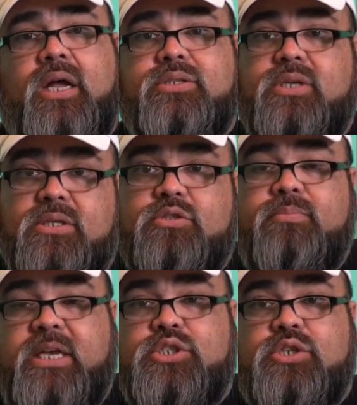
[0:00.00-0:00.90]
just to
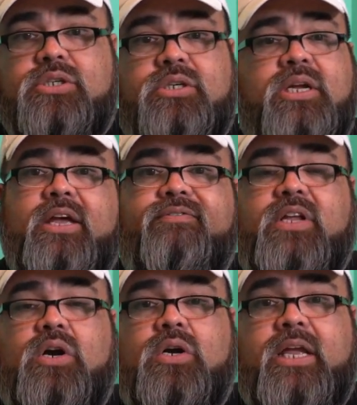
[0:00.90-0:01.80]
make sure if
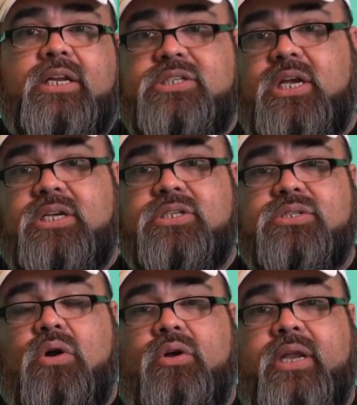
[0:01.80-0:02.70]
there are any
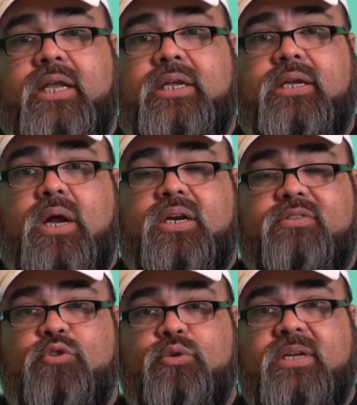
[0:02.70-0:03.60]
changes on any
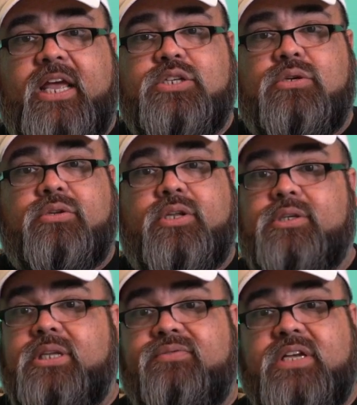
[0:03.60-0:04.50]
product formulation or
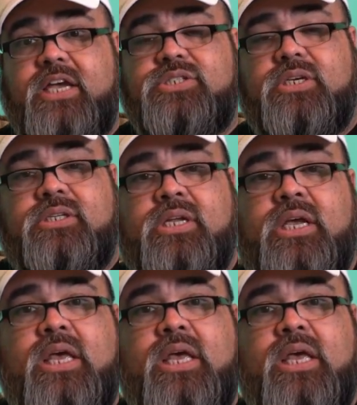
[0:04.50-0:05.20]
their deviation,